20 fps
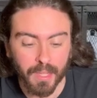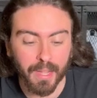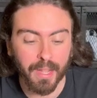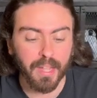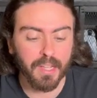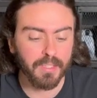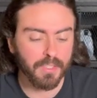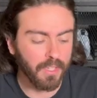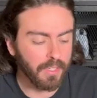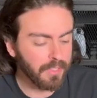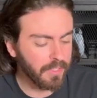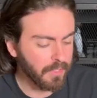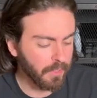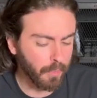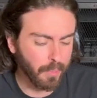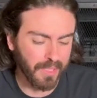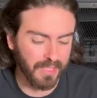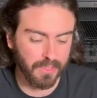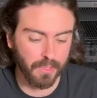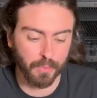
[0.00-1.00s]
And another
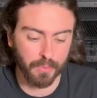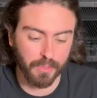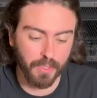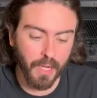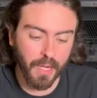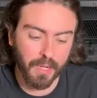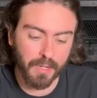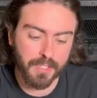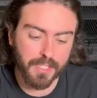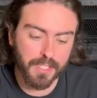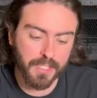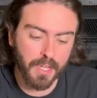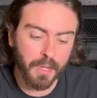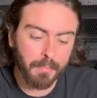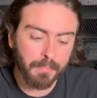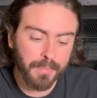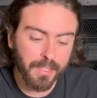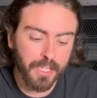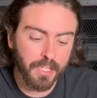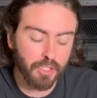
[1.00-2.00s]
quick note,
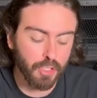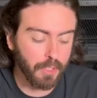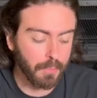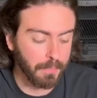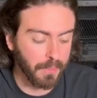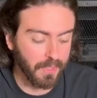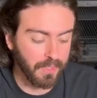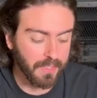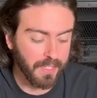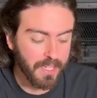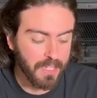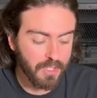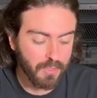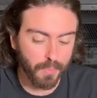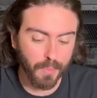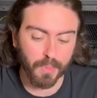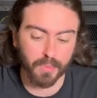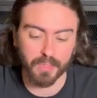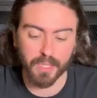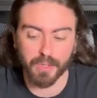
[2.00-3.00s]
some nation abilities
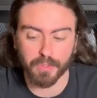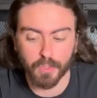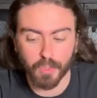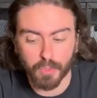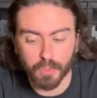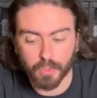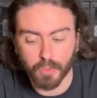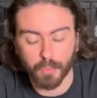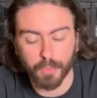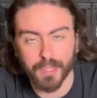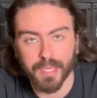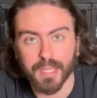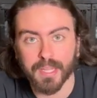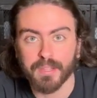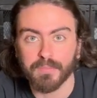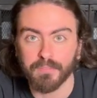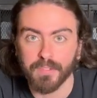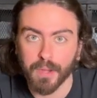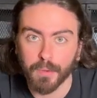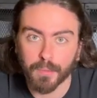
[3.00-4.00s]
will allow you to
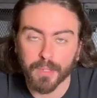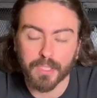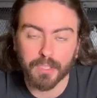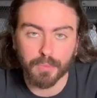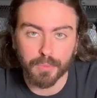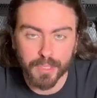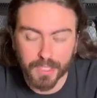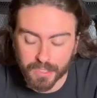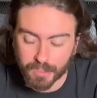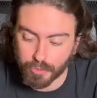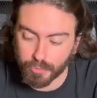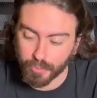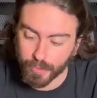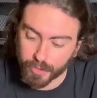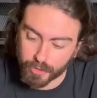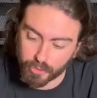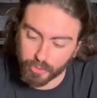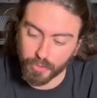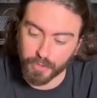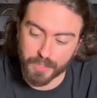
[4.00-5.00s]
create very unique
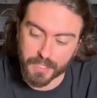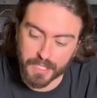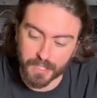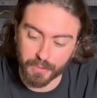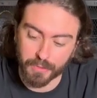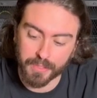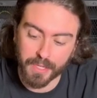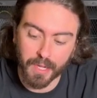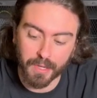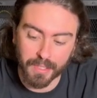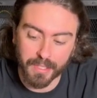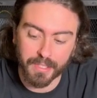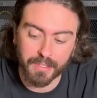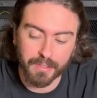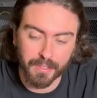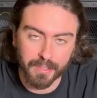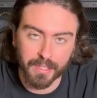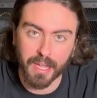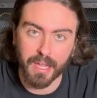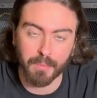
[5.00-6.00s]
structures that are not in
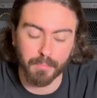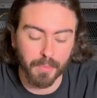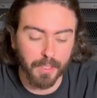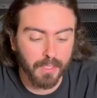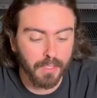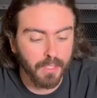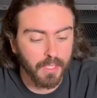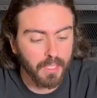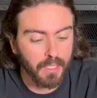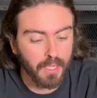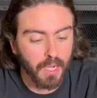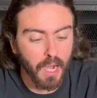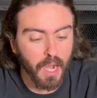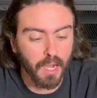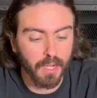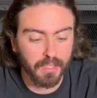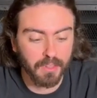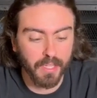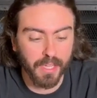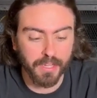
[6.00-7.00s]
the game.
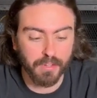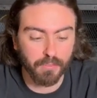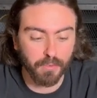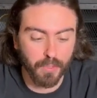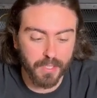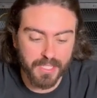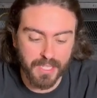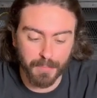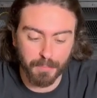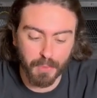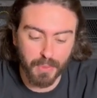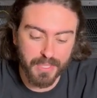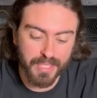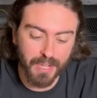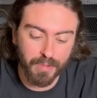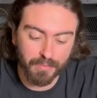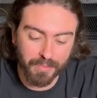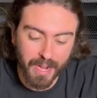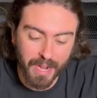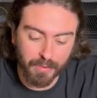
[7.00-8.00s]
Like, for example,
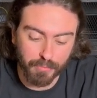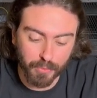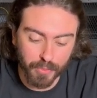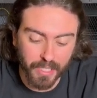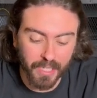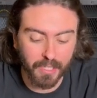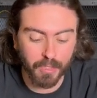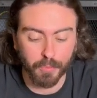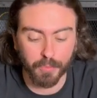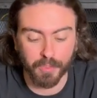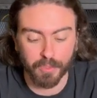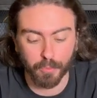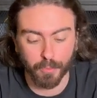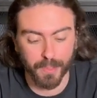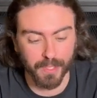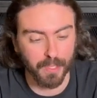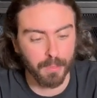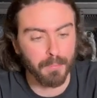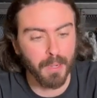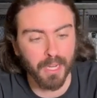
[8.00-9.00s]
South Africa can
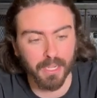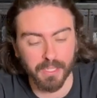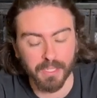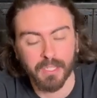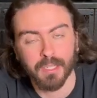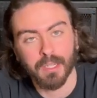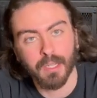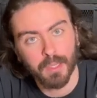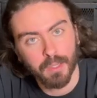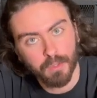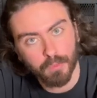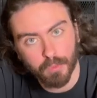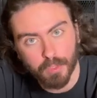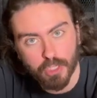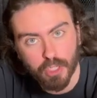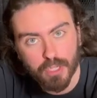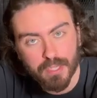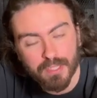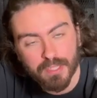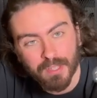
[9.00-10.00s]
create a mine,
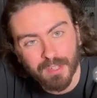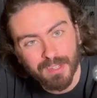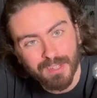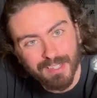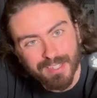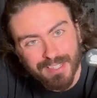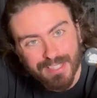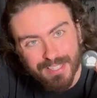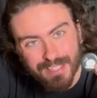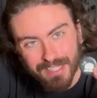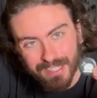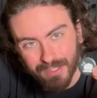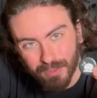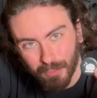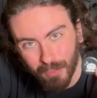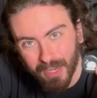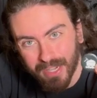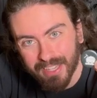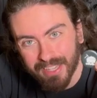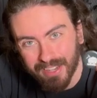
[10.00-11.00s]
which is seen
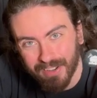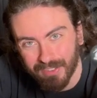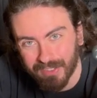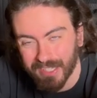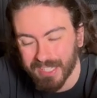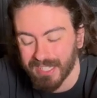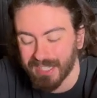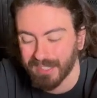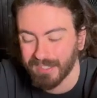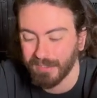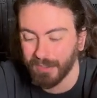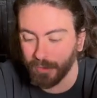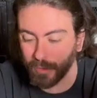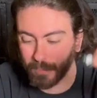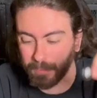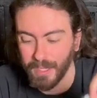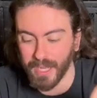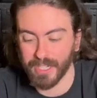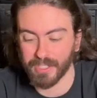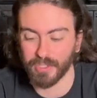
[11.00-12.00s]
right here on this little
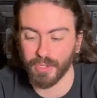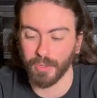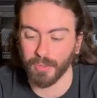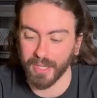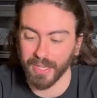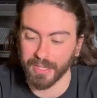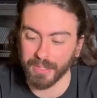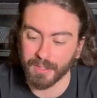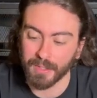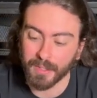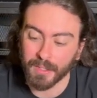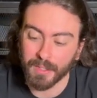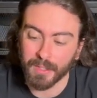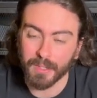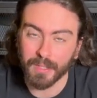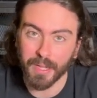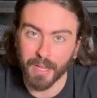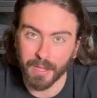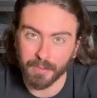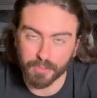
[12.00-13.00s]
black token.
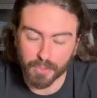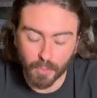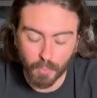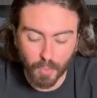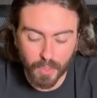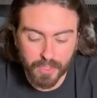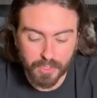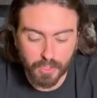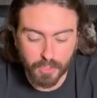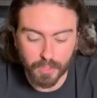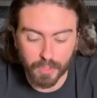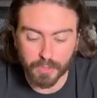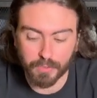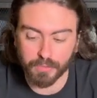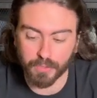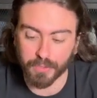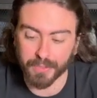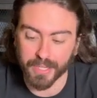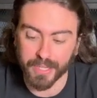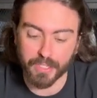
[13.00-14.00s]
If you want to
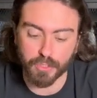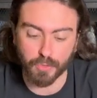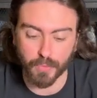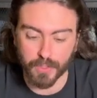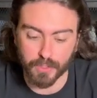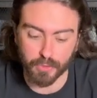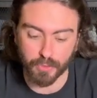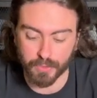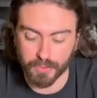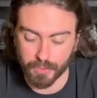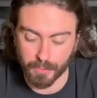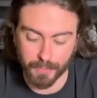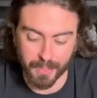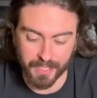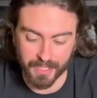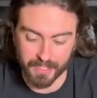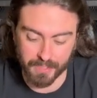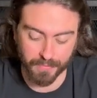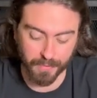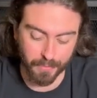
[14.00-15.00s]
convert a structure into a
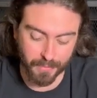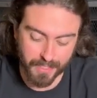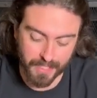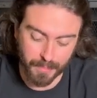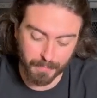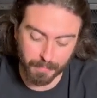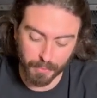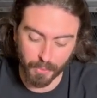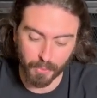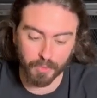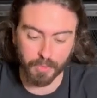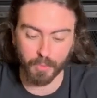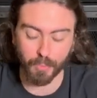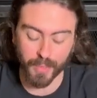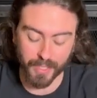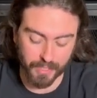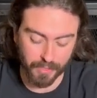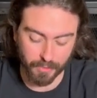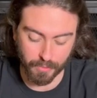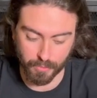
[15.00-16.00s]
mine, it's very simple. The
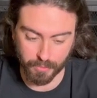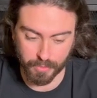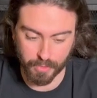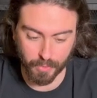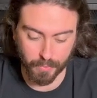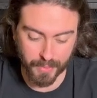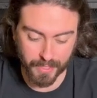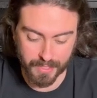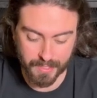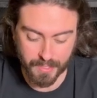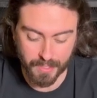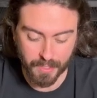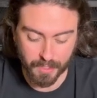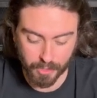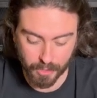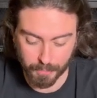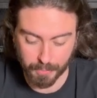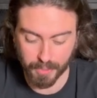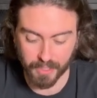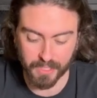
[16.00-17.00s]
way you do it,
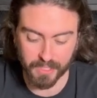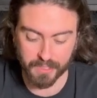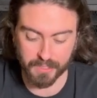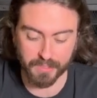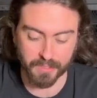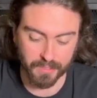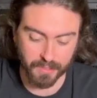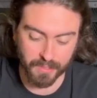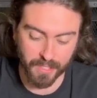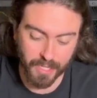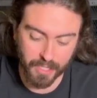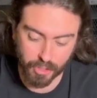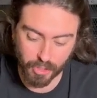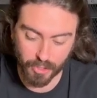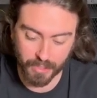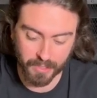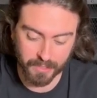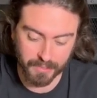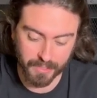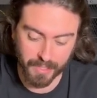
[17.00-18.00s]
you put it into the
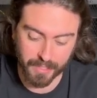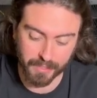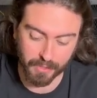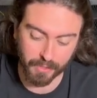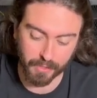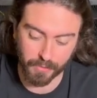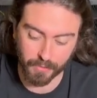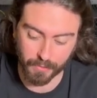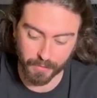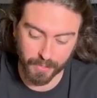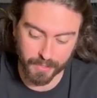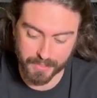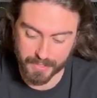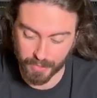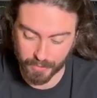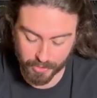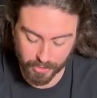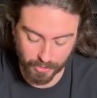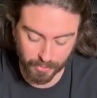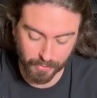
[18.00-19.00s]
nation, and then it
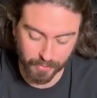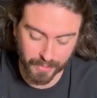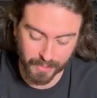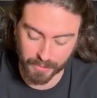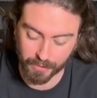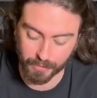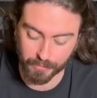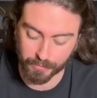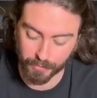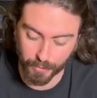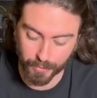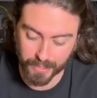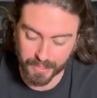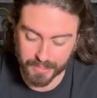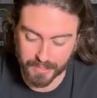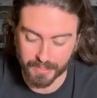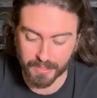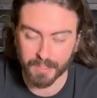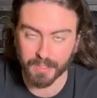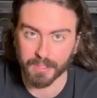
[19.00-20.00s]
tells you can convert
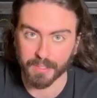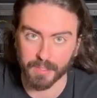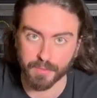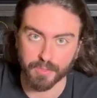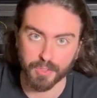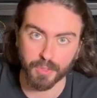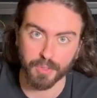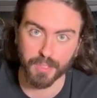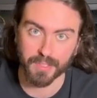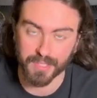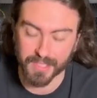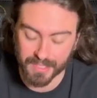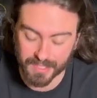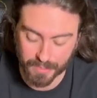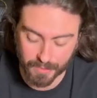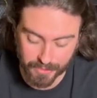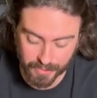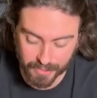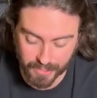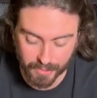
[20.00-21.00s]
it, gives you the
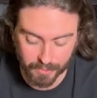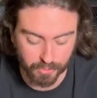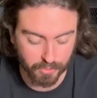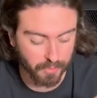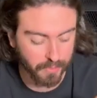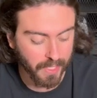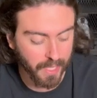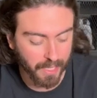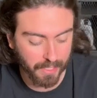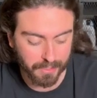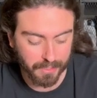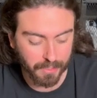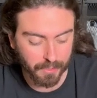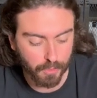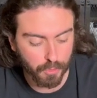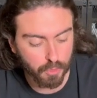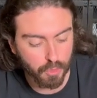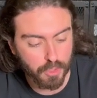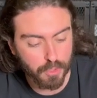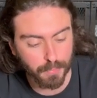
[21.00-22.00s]
details on how to do that, and then
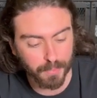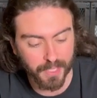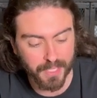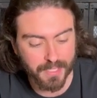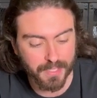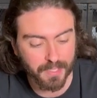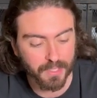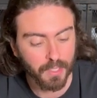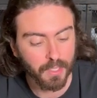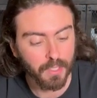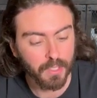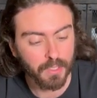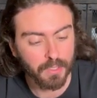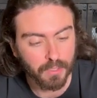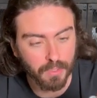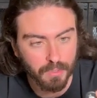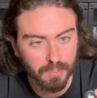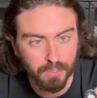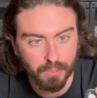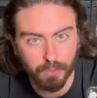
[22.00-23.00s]
you just place
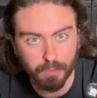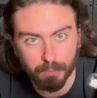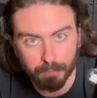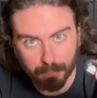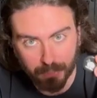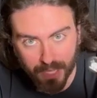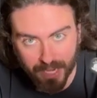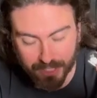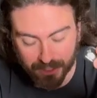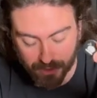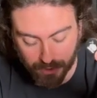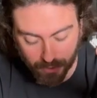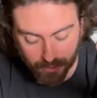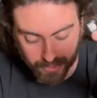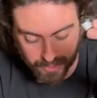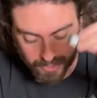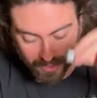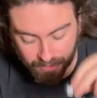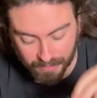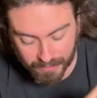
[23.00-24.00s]
the little black
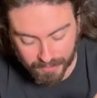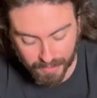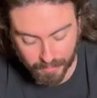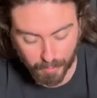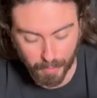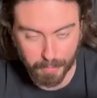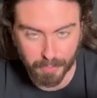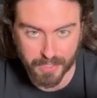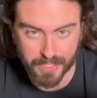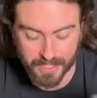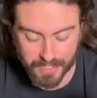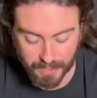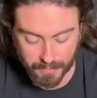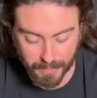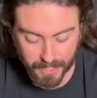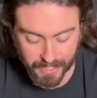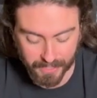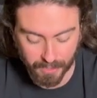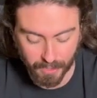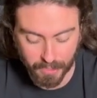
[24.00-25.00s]
token that represents a
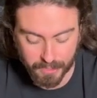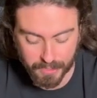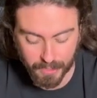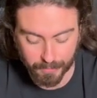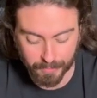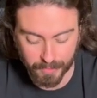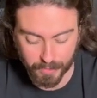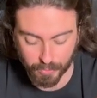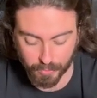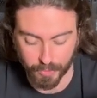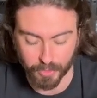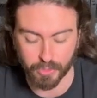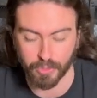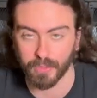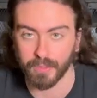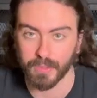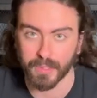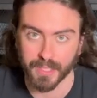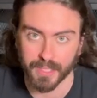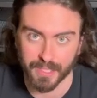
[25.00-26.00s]
mine on top of the
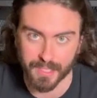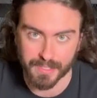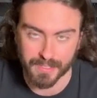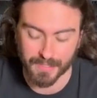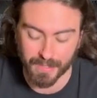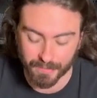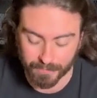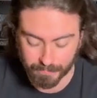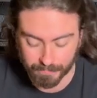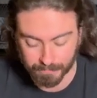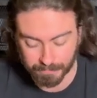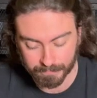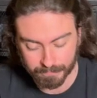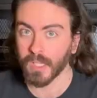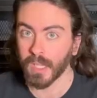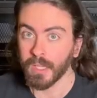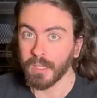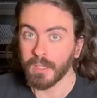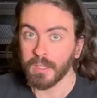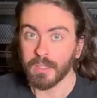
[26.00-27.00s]
structure, and that's that.
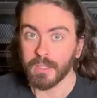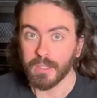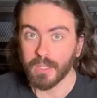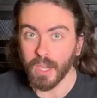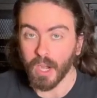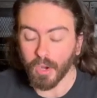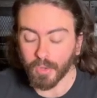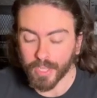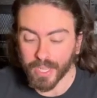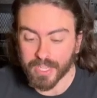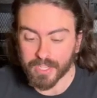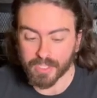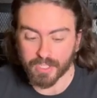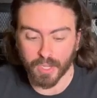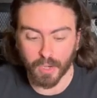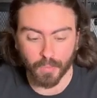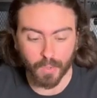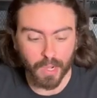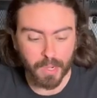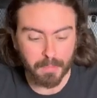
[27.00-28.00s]
Okay,
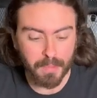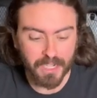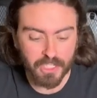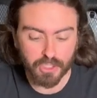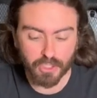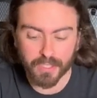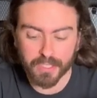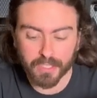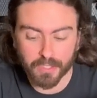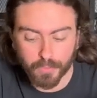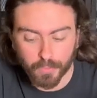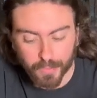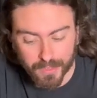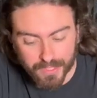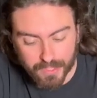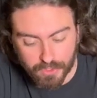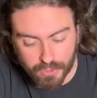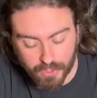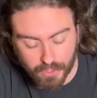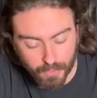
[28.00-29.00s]
so I'm actually
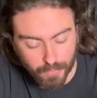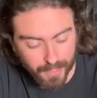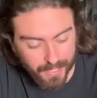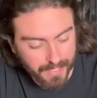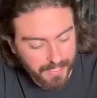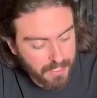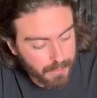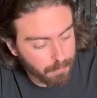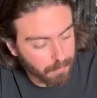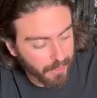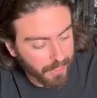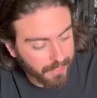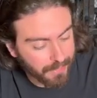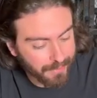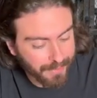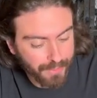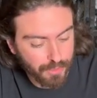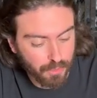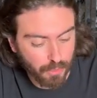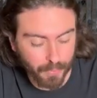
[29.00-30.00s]
going to explain
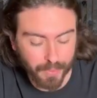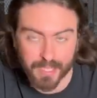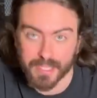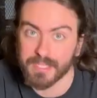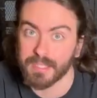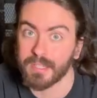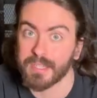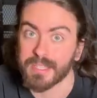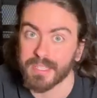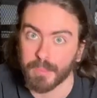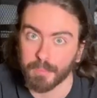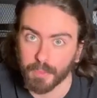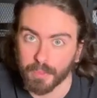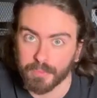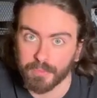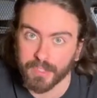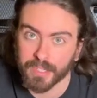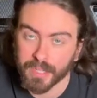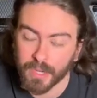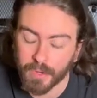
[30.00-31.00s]
the traits in a separate
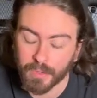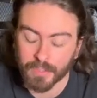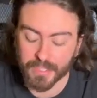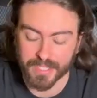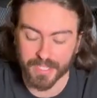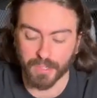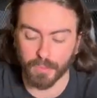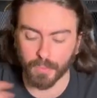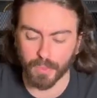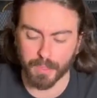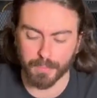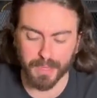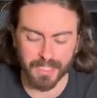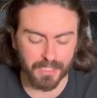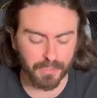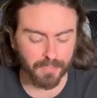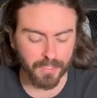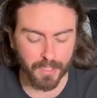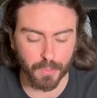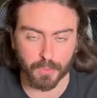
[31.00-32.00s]
video because I don't want to make
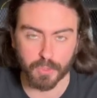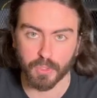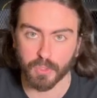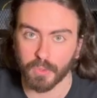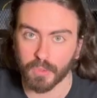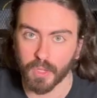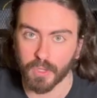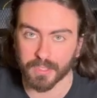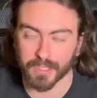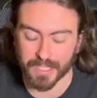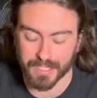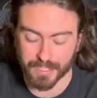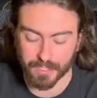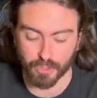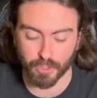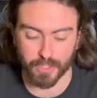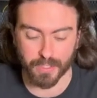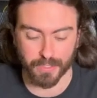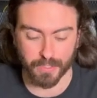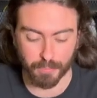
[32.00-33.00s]
the video too long. This is
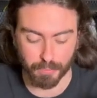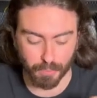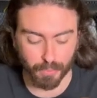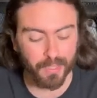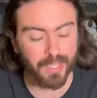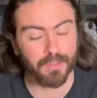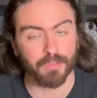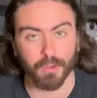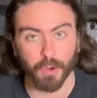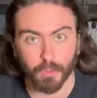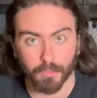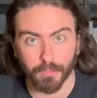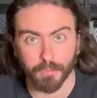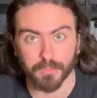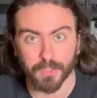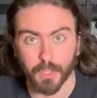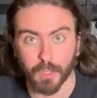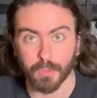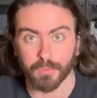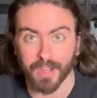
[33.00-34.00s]
just a brief
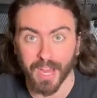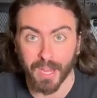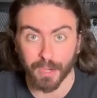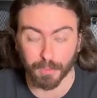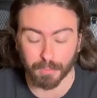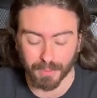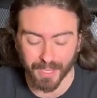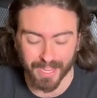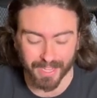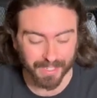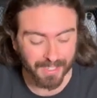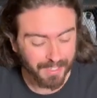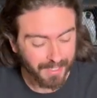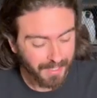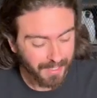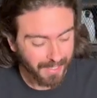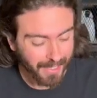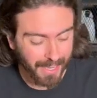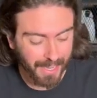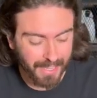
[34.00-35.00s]
overview of how to play.
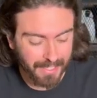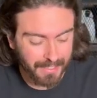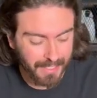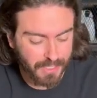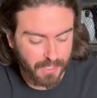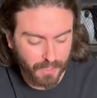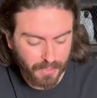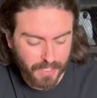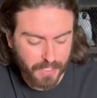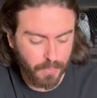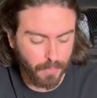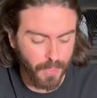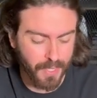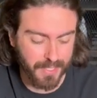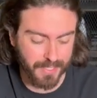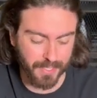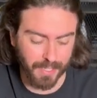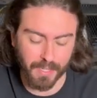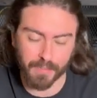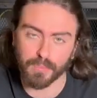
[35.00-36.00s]
And that's all this
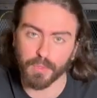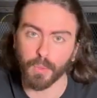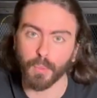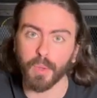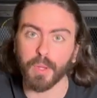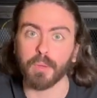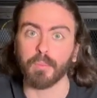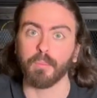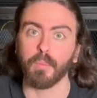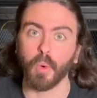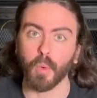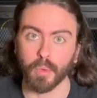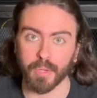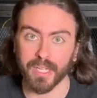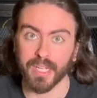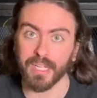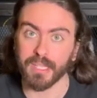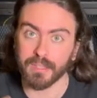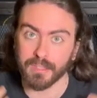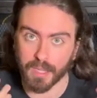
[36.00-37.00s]
was. If you want more
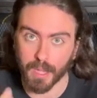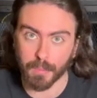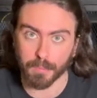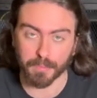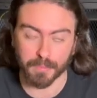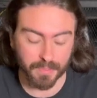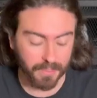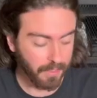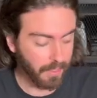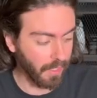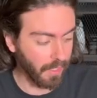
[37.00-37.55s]
in-depth